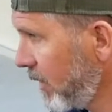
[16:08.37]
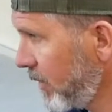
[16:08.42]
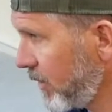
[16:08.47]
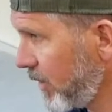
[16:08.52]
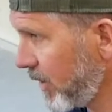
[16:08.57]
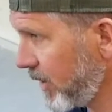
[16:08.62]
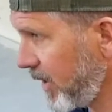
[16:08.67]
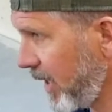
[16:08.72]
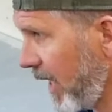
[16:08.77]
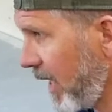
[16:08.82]

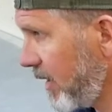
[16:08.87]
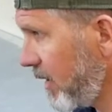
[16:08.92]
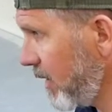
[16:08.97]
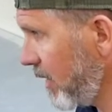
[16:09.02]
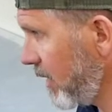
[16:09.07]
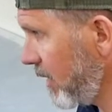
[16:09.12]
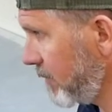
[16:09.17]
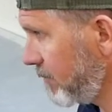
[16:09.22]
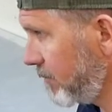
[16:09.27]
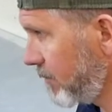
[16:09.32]
Just had
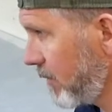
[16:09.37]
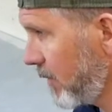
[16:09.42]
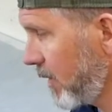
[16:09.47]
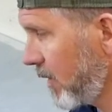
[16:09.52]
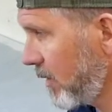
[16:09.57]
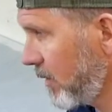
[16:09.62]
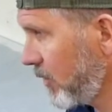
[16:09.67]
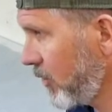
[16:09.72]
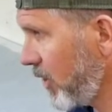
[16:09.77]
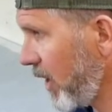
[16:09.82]
to
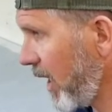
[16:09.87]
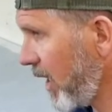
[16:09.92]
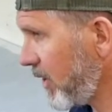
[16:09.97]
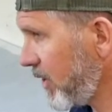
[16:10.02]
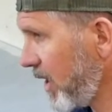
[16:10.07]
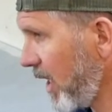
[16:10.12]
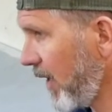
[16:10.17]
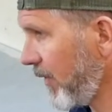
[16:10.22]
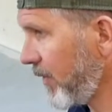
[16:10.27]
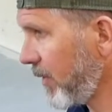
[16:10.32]

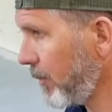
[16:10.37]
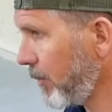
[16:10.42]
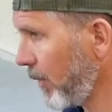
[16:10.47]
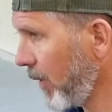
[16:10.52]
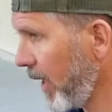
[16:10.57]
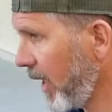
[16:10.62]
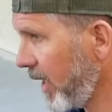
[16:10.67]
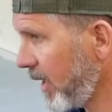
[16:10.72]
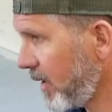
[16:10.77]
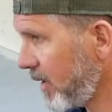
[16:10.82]
change out the
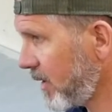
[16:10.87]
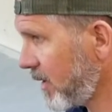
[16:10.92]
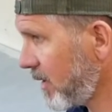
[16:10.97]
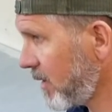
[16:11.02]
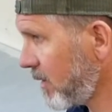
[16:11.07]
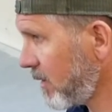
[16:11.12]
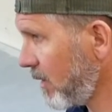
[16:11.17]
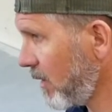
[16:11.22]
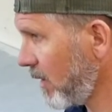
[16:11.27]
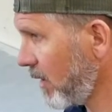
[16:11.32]

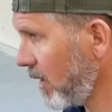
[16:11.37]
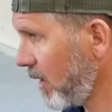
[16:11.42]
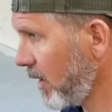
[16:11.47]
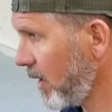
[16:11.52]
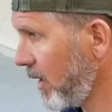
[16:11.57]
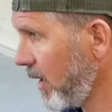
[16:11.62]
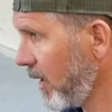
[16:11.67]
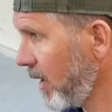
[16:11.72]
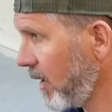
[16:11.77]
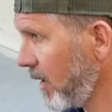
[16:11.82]
brakes
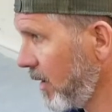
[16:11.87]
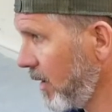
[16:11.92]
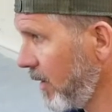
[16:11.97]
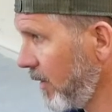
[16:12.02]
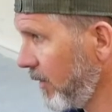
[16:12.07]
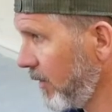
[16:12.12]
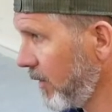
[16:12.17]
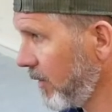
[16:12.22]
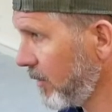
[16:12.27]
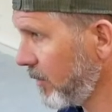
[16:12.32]
on
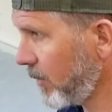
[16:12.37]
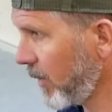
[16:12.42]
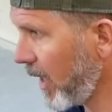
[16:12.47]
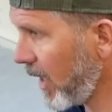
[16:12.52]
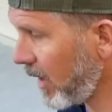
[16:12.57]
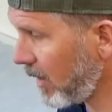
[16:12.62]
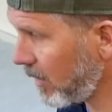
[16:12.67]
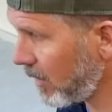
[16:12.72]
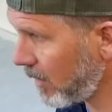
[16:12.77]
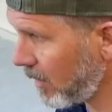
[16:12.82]
the
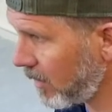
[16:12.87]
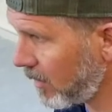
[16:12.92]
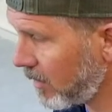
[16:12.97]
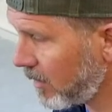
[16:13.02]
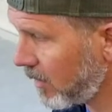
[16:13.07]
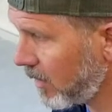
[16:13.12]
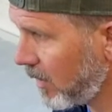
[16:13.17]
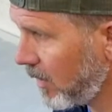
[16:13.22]
Wrangler.